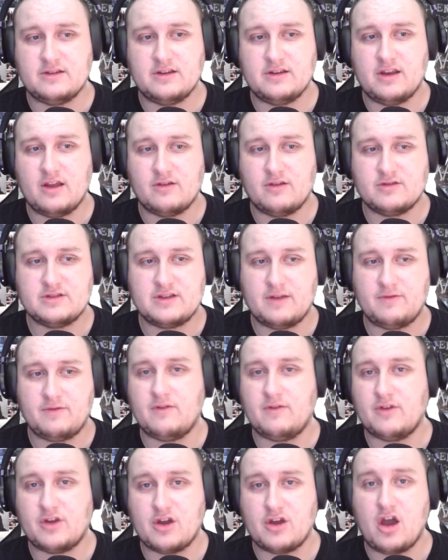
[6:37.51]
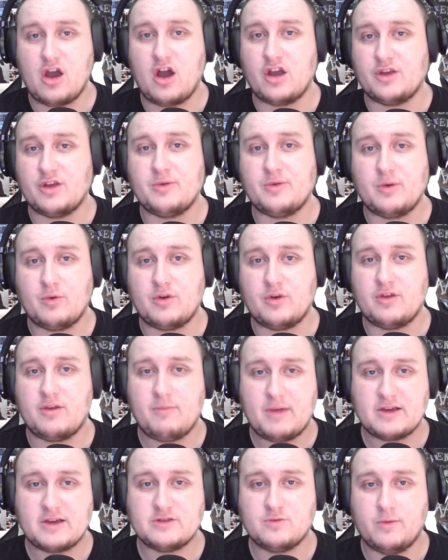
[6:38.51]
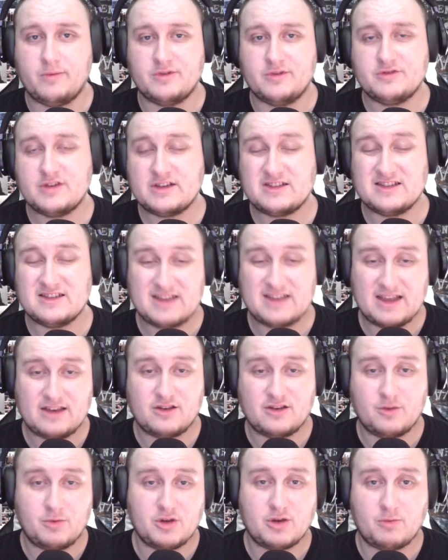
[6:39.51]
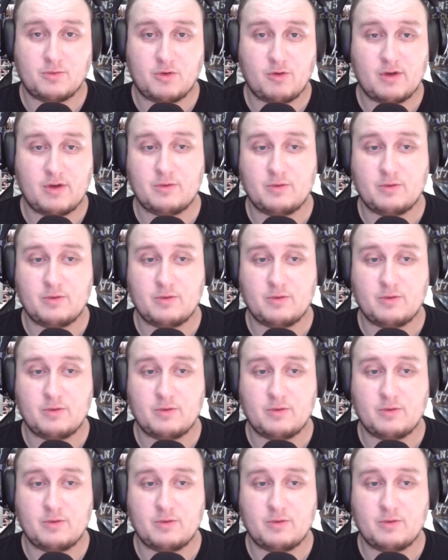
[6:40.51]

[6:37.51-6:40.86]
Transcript: You know, Stephanie Vaquer, arguably one of the best women's wrestlers in WWE,